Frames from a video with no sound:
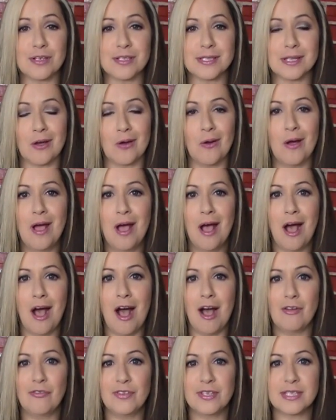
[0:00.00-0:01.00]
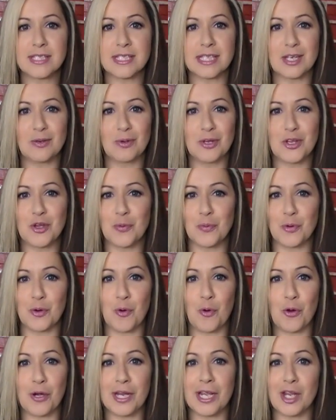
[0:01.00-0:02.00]
So obviously when you're
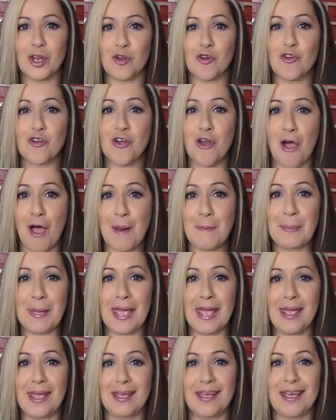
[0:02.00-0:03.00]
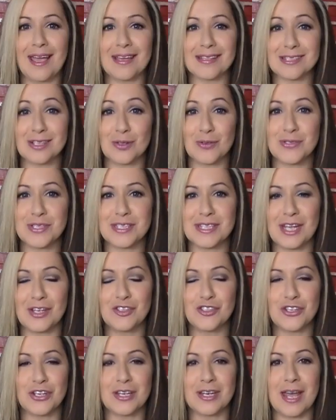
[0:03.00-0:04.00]
recording, you're not paying as close
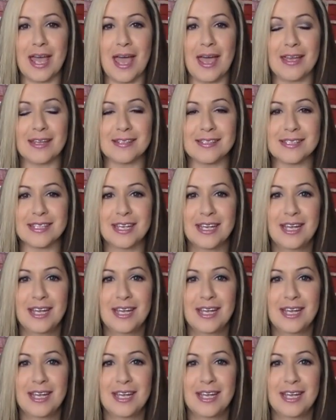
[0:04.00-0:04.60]
attention as